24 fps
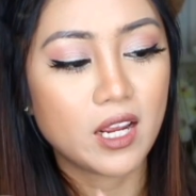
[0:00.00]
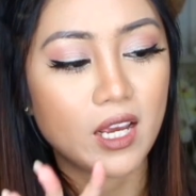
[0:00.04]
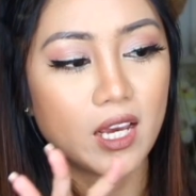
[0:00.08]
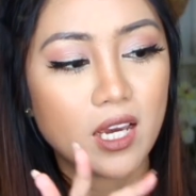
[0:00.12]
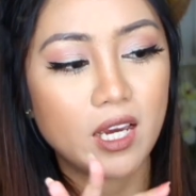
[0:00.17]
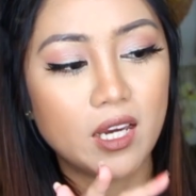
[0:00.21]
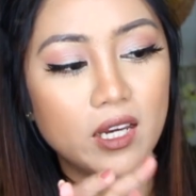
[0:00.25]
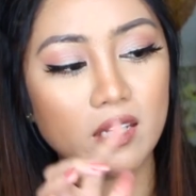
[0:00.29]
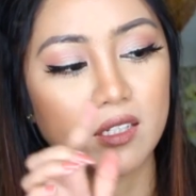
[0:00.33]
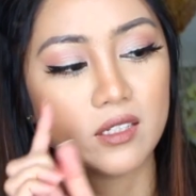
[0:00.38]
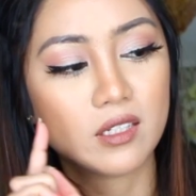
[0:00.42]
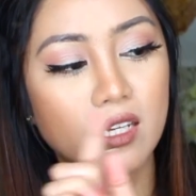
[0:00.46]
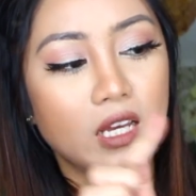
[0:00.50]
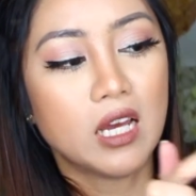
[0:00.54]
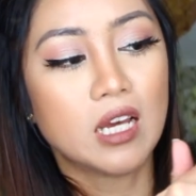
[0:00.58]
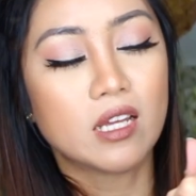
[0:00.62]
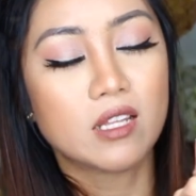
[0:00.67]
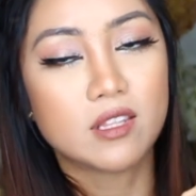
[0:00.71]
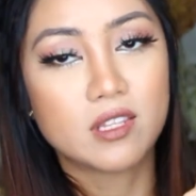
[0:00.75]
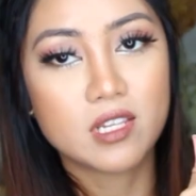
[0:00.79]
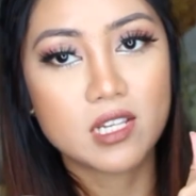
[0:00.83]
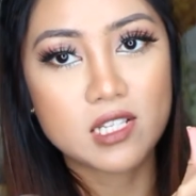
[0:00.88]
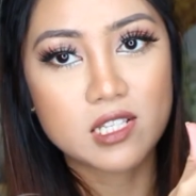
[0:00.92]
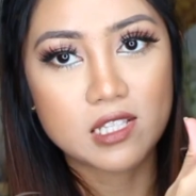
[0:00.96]
and
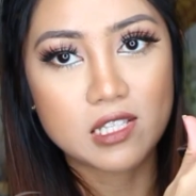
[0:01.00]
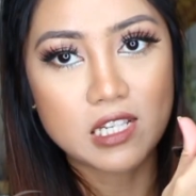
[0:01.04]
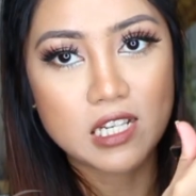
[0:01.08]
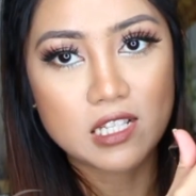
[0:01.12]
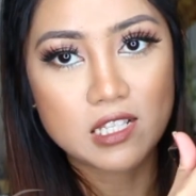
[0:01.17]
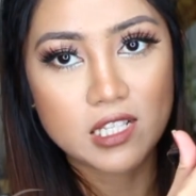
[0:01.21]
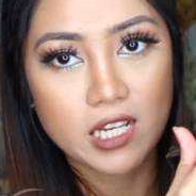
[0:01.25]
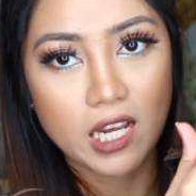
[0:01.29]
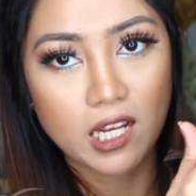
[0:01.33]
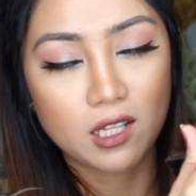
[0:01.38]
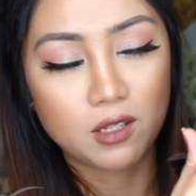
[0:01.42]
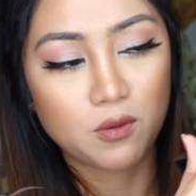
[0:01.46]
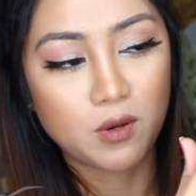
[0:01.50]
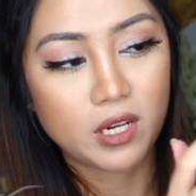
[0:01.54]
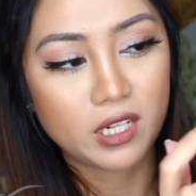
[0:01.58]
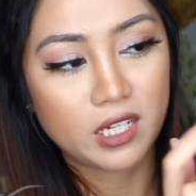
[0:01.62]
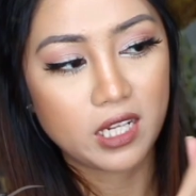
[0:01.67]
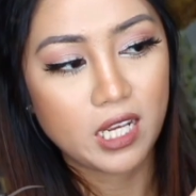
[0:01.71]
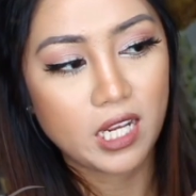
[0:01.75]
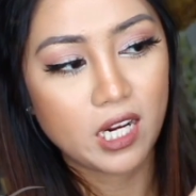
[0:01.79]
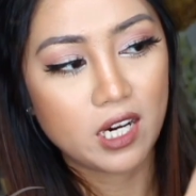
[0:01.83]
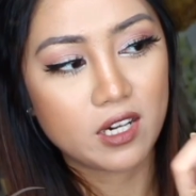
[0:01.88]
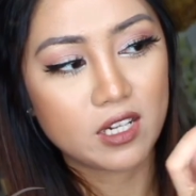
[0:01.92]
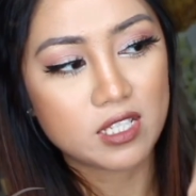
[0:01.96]
this detail right
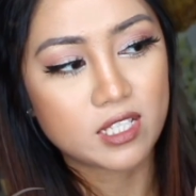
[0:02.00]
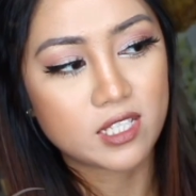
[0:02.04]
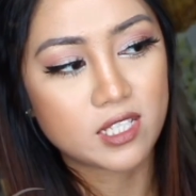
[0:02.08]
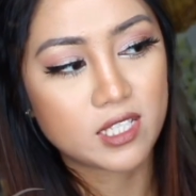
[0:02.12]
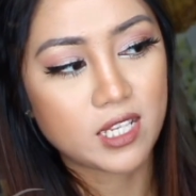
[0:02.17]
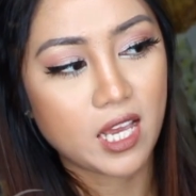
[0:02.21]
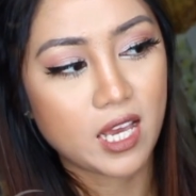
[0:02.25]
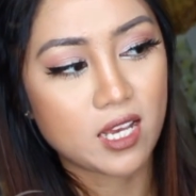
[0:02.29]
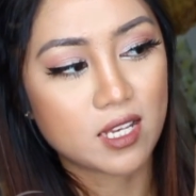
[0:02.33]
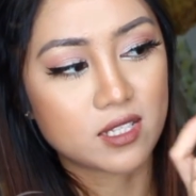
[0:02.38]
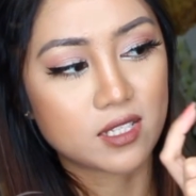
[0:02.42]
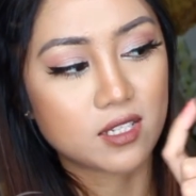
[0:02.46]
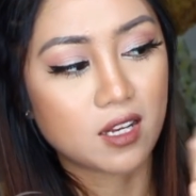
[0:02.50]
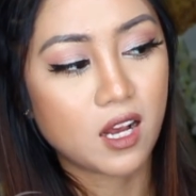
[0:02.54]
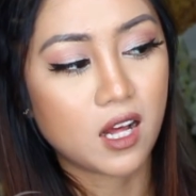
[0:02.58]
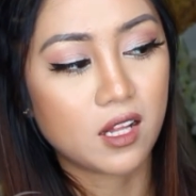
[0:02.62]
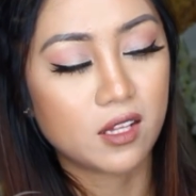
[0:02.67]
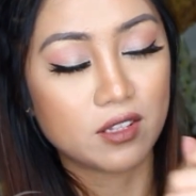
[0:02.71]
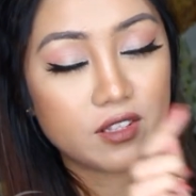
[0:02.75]
here, it says